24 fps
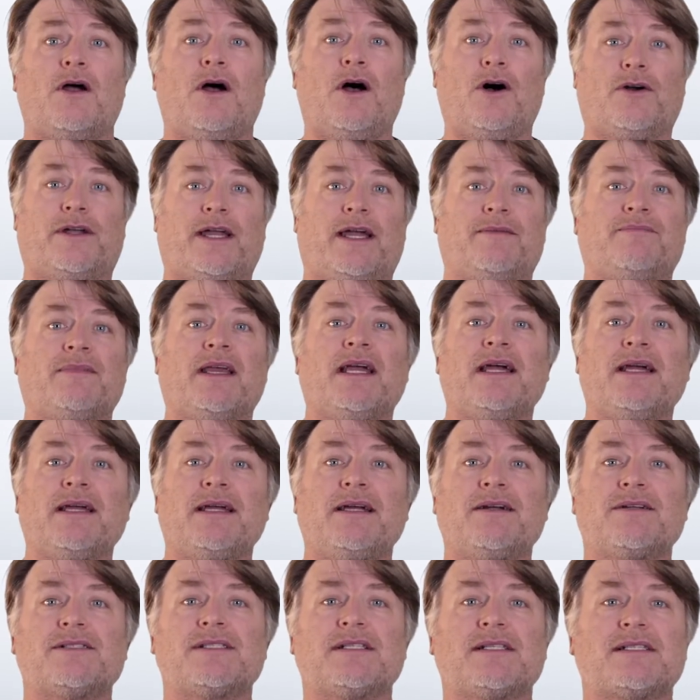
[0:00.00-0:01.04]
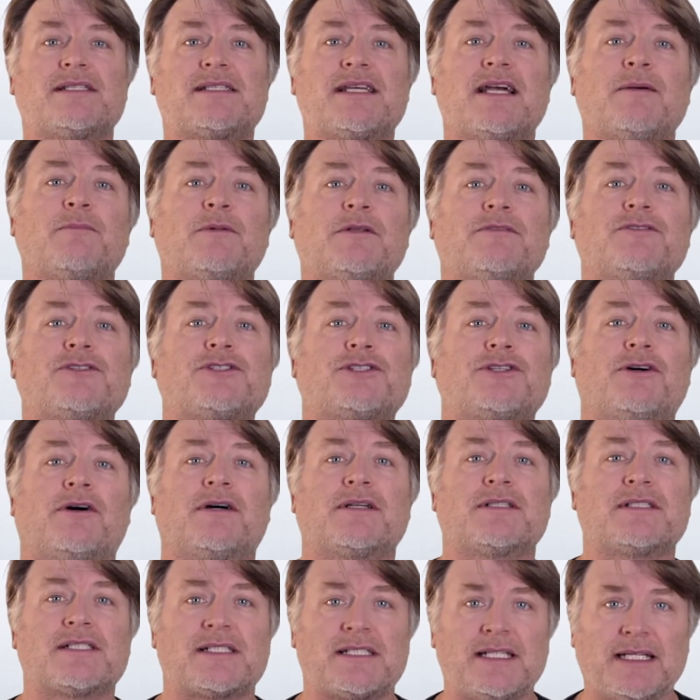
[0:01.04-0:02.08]
Okay, here's an example of
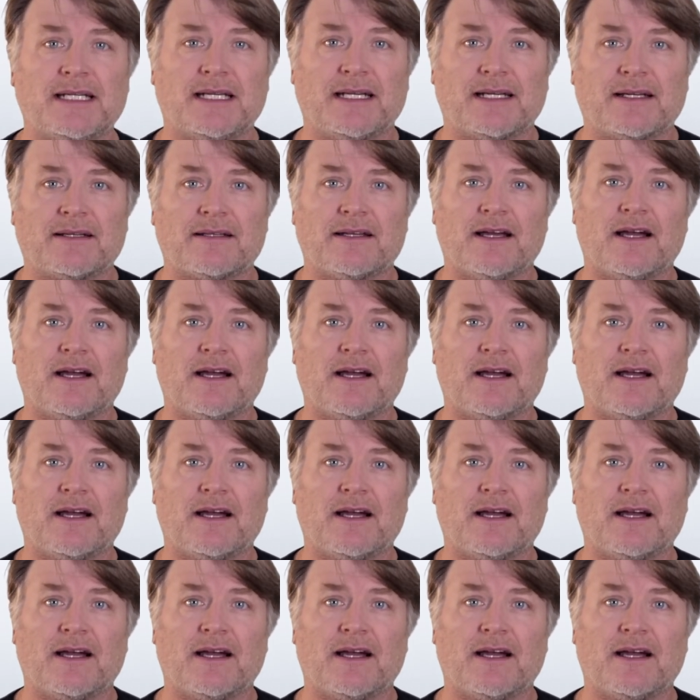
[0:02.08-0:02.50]
Sean singing